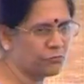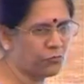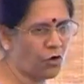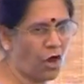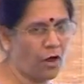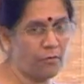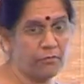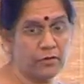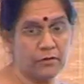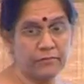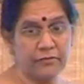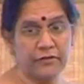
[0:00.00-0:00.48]

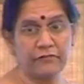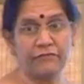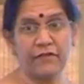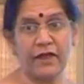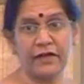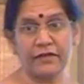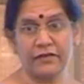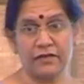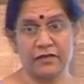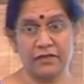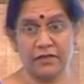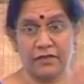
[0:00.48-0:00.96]
problem. In
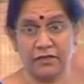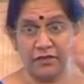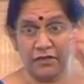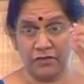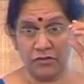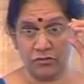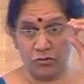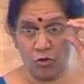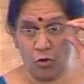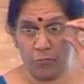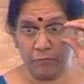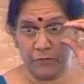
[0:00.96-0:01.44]
fact,
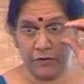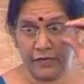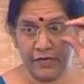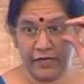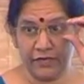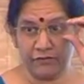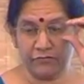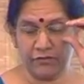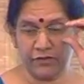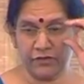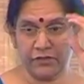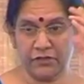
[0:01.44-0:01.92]
open
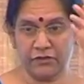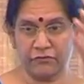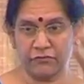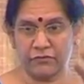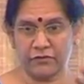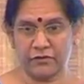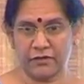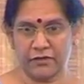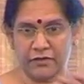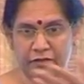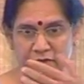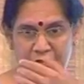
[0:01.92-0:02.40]
networking,
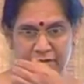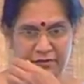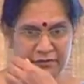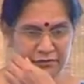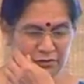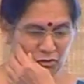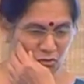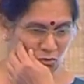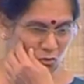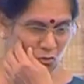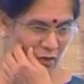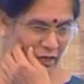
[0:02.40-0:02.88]

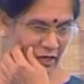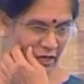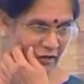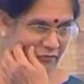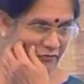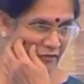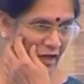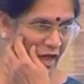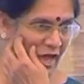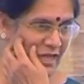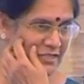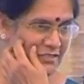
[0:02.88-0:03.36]
the
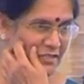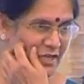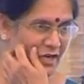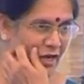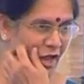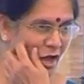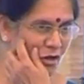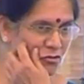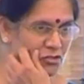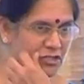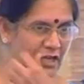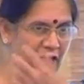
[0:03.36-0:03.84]
ONM guys are
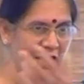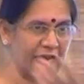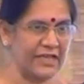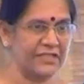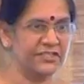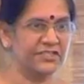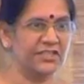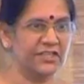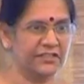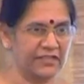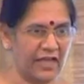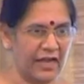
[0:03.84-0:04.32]
now
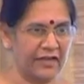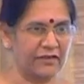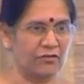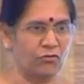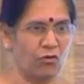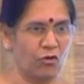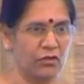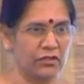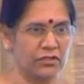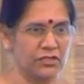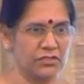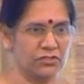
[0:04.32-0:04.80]
challenging that.
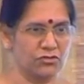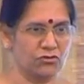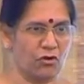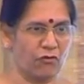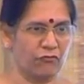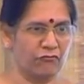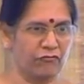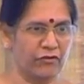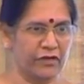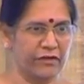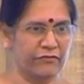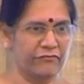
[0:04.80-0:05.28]
All this
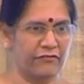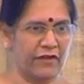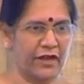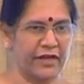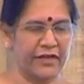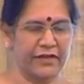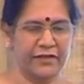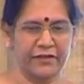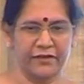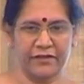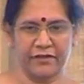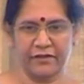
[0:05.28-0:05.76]

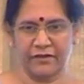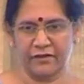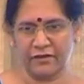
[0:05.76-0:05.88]
software-defined